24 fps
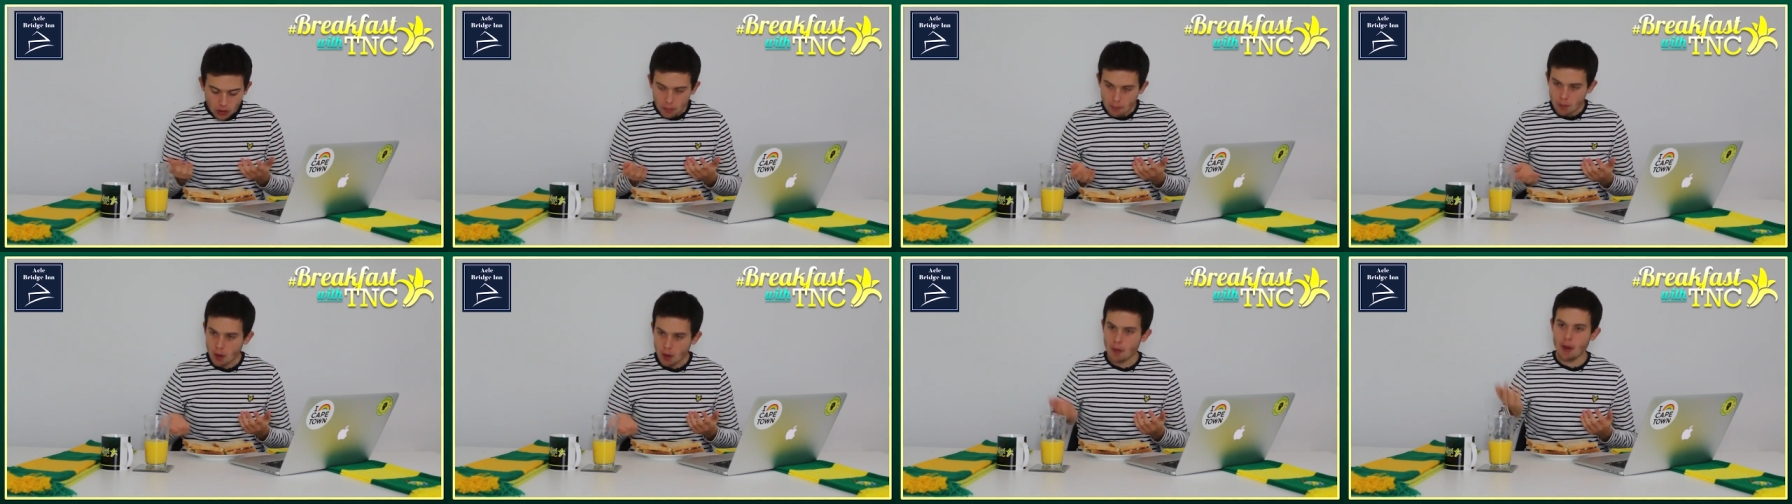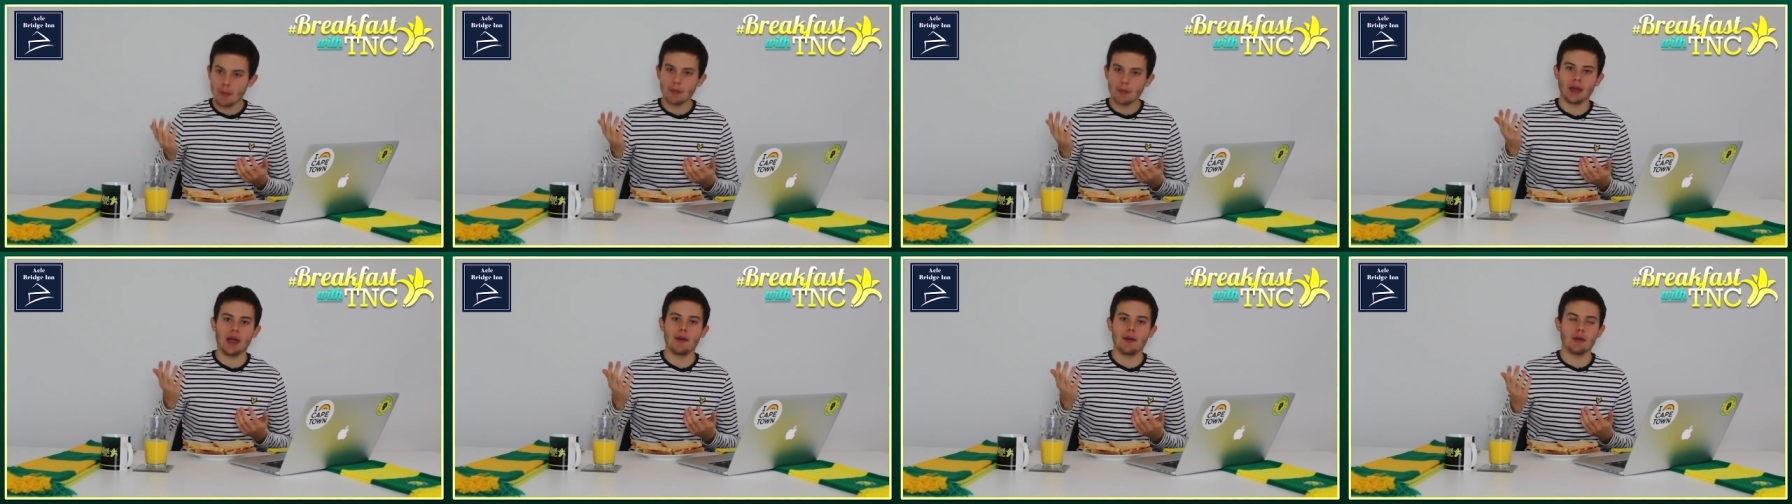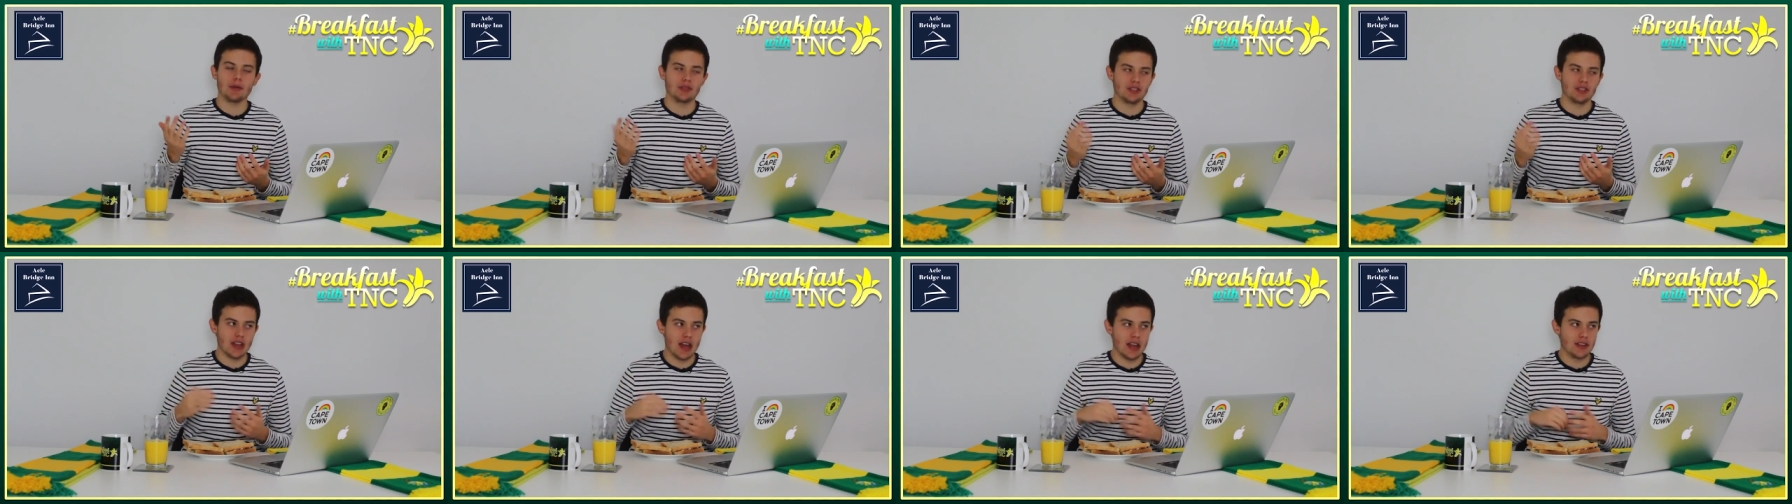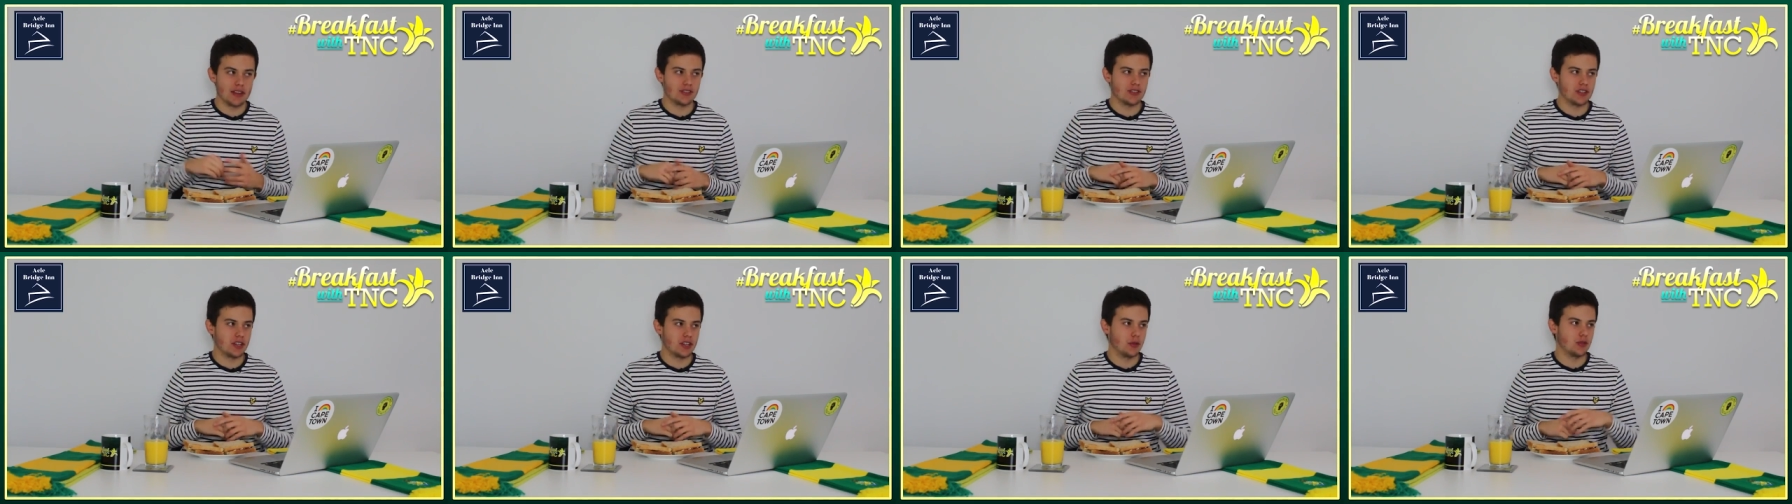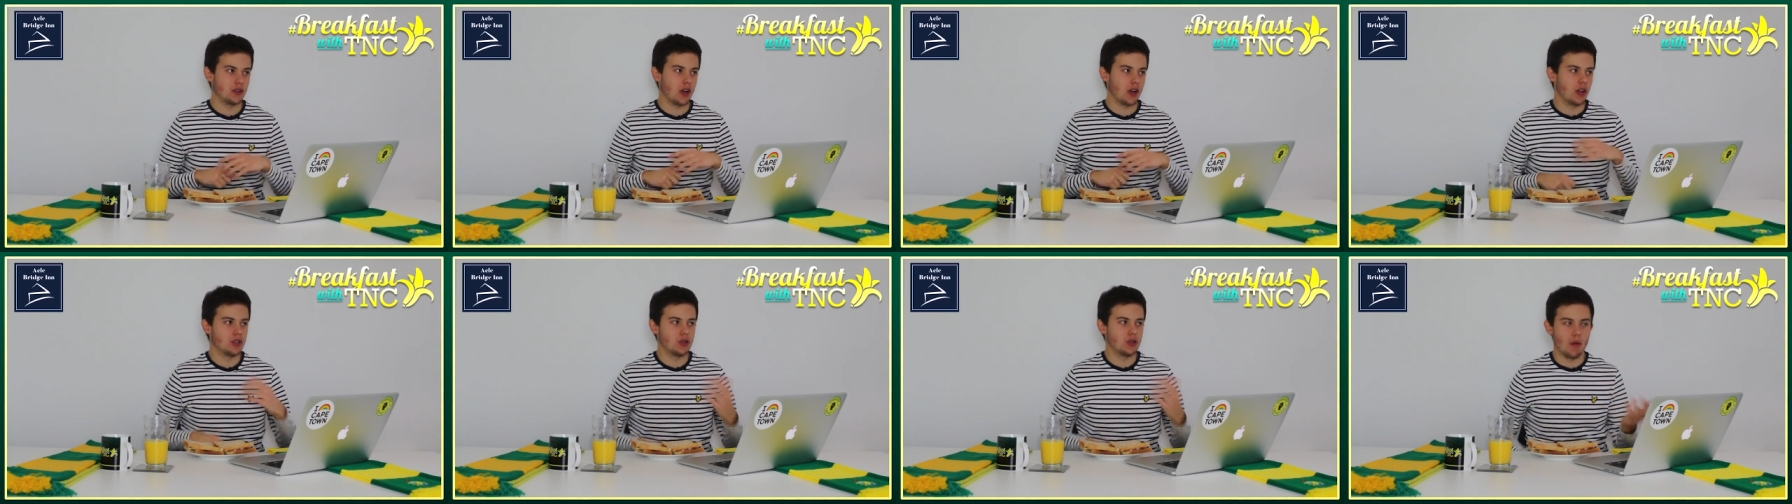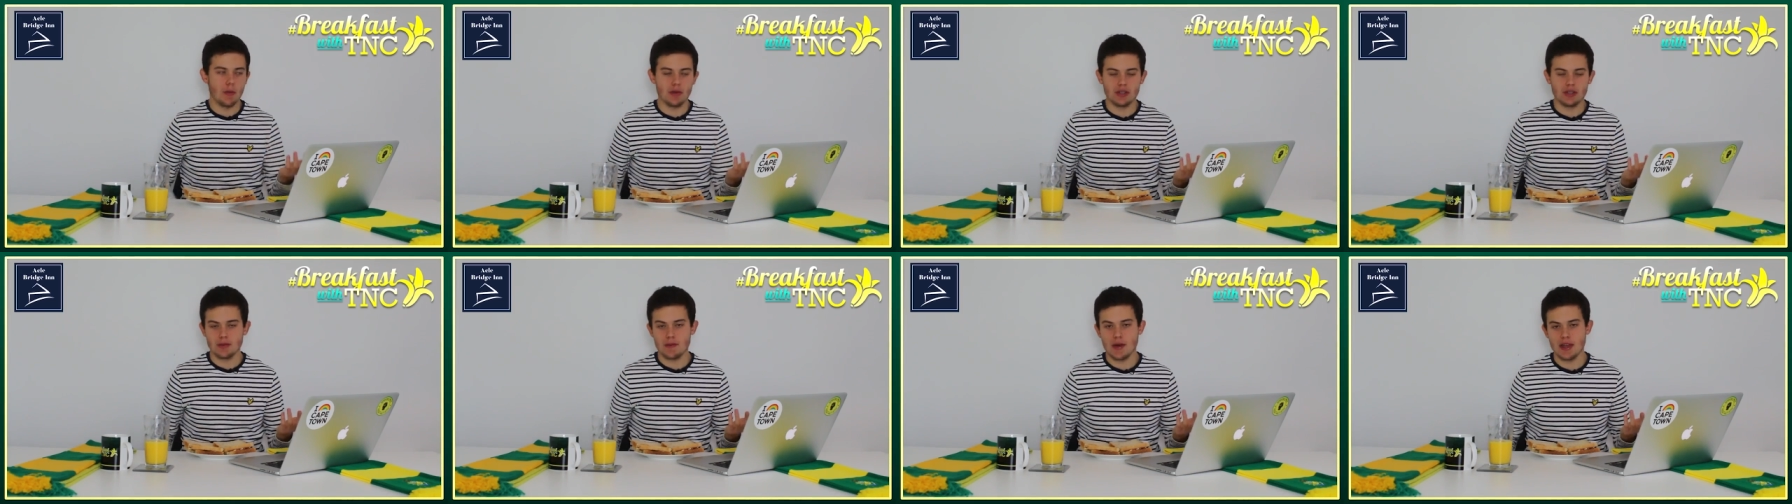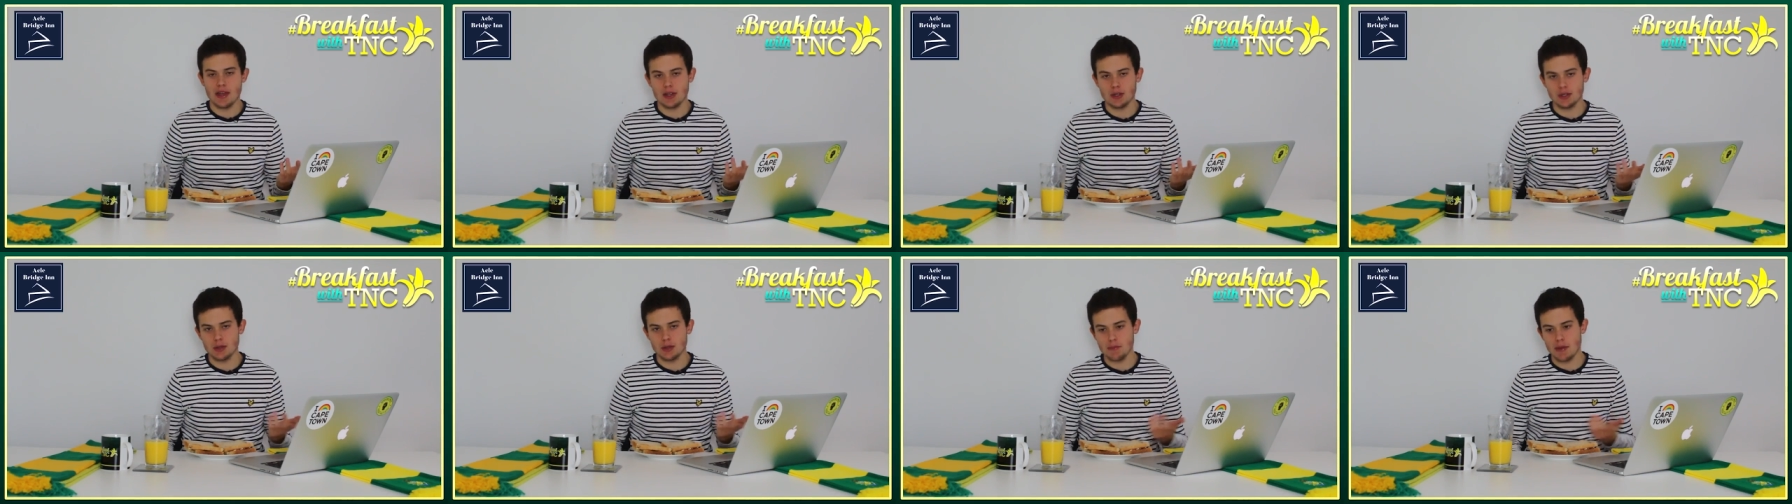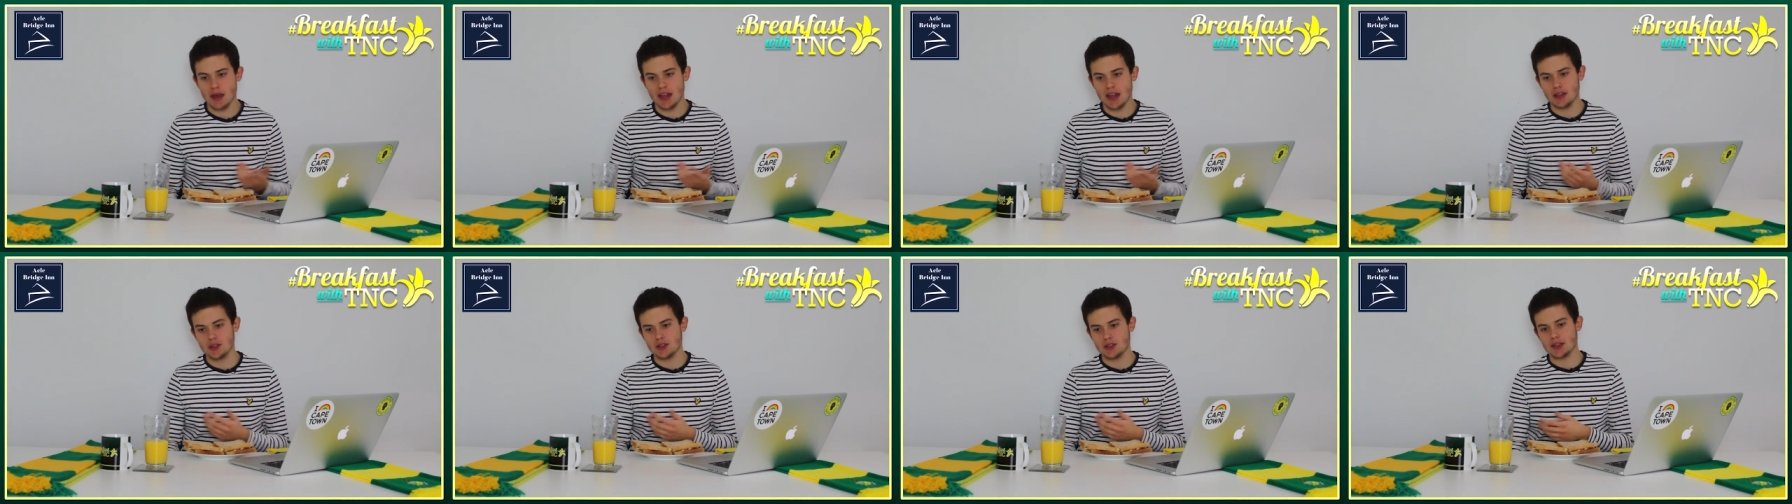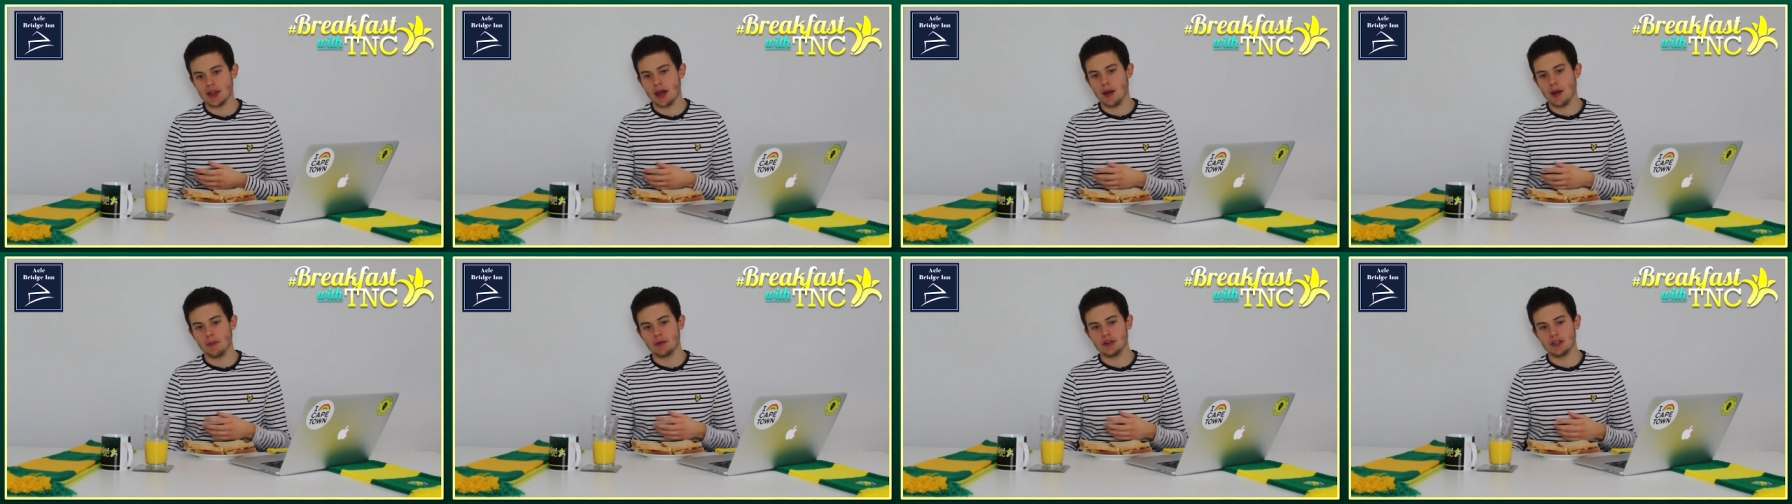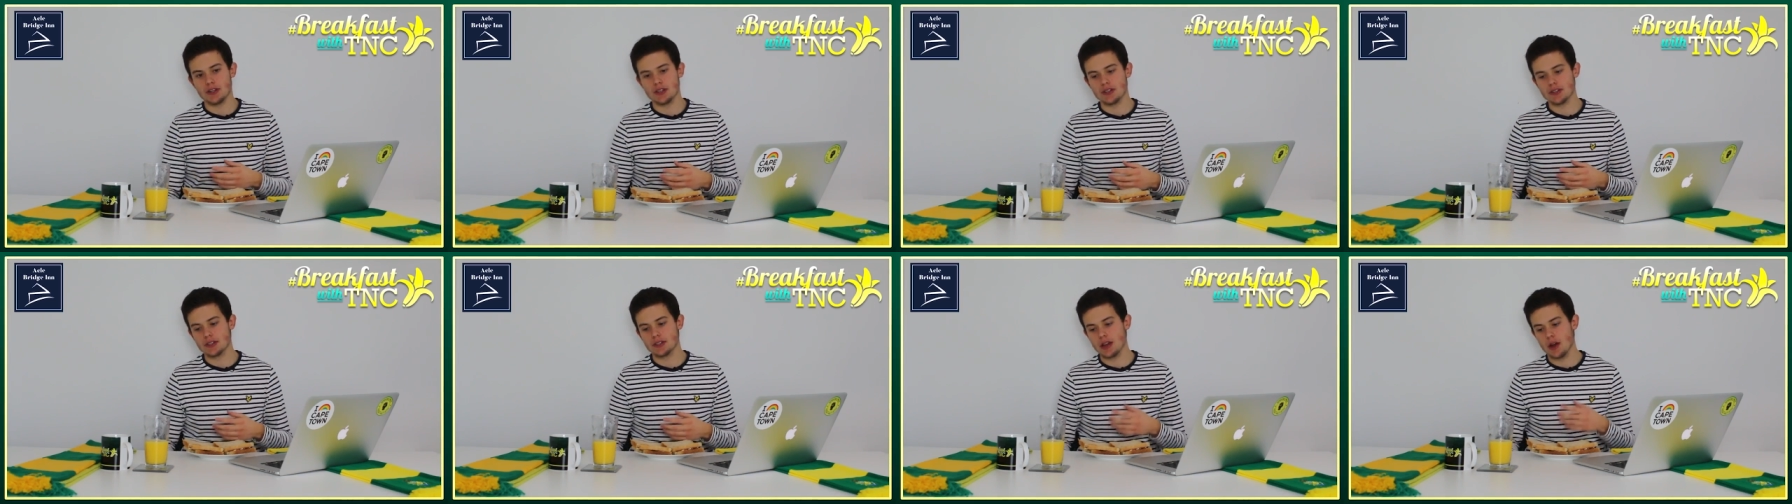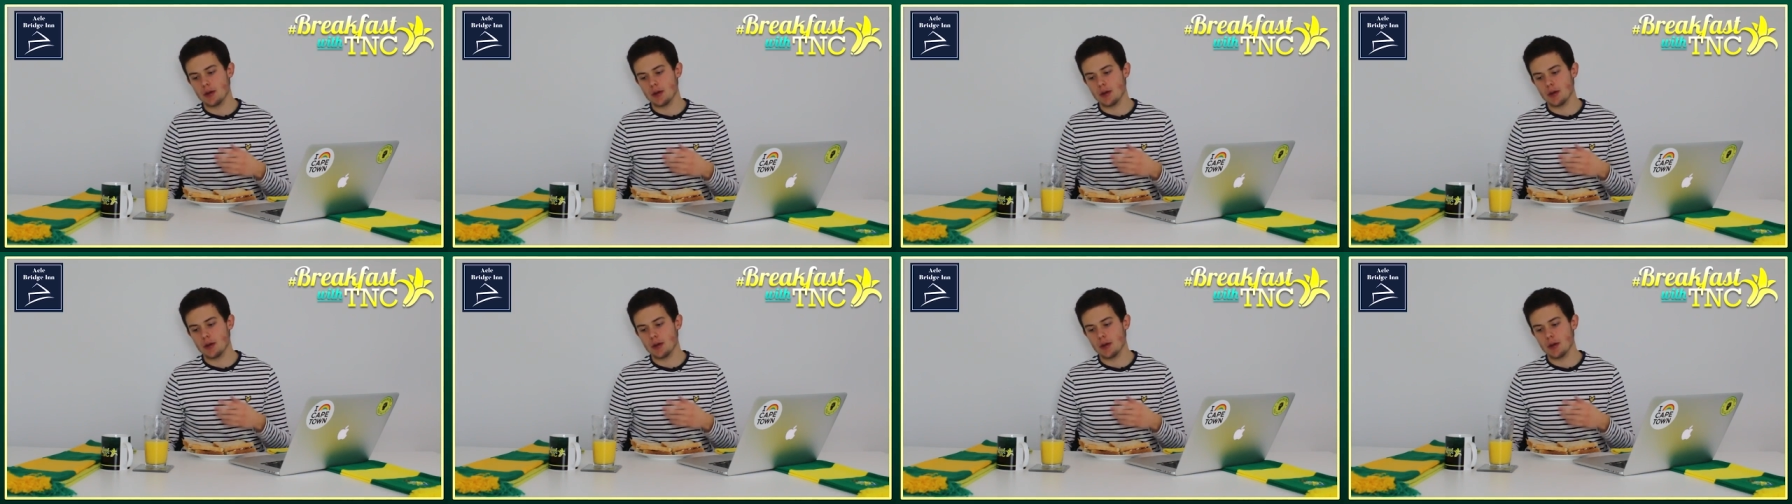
my mum came upstairs and she was like, do you want me to make you some bacon sandwiches?